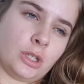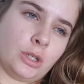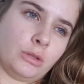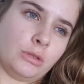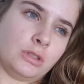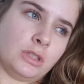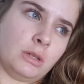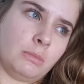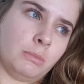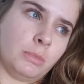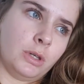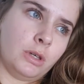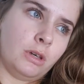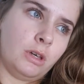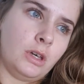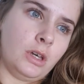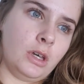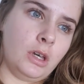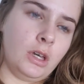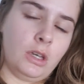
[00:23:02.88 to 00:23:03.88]
toastie,
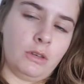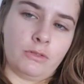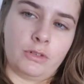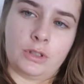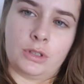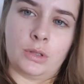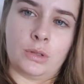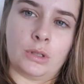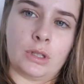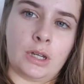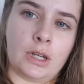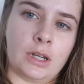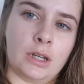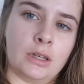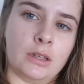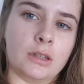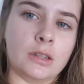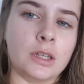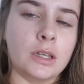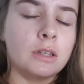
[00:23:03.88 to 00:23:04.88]
but if I do
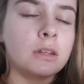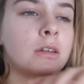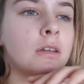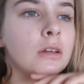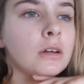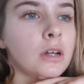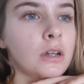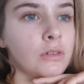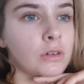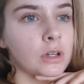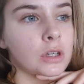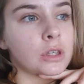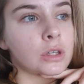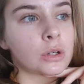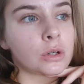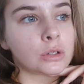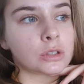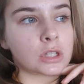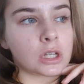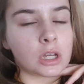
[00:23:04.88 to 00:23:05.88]
that, then I've either
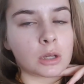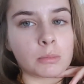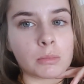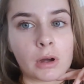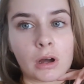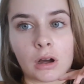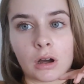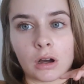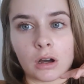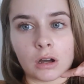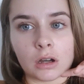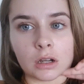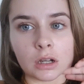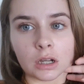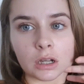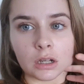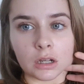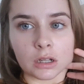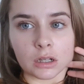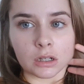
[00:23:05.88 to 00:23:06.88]
got to like park
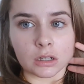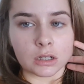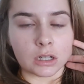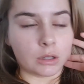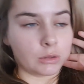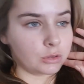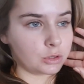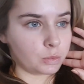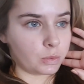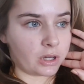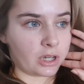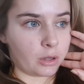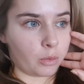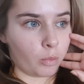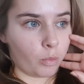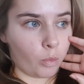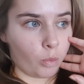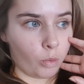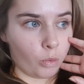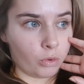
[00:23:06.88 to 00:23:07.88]
elsewhere
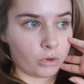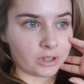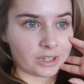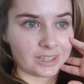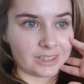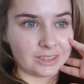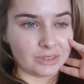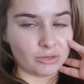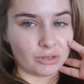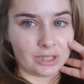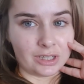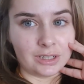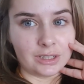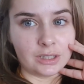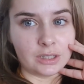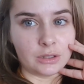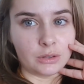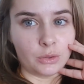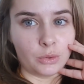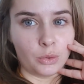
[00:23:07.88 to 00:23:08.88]
and walk and it's
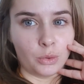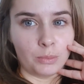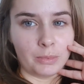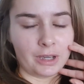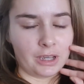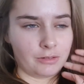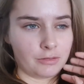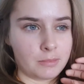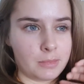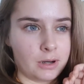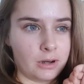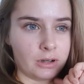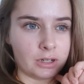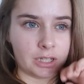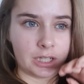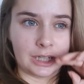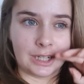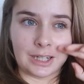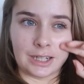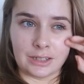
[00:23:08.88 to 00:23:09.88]
raining, or pay for
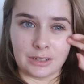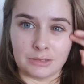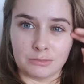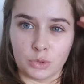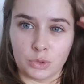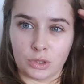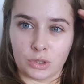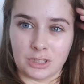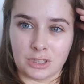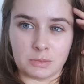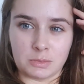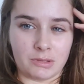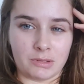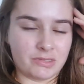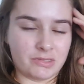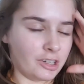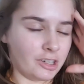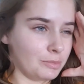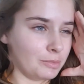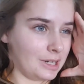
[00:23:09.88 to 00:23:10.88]
parking and I'm not going to
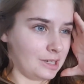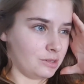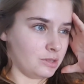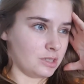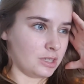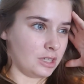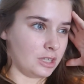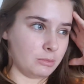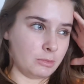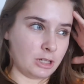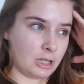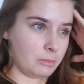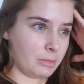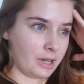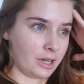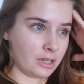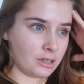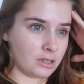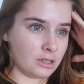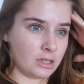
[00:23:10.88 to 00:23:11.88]
spend £5 and get the money
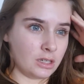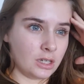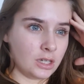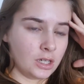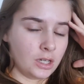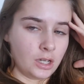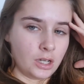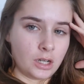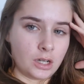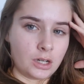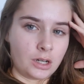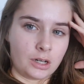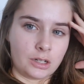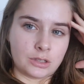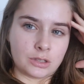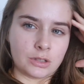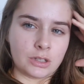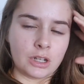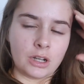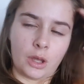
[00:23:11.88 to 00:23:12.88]
back. And
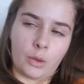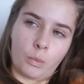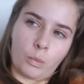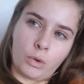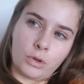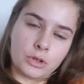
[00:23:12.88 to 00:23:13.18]
it's only like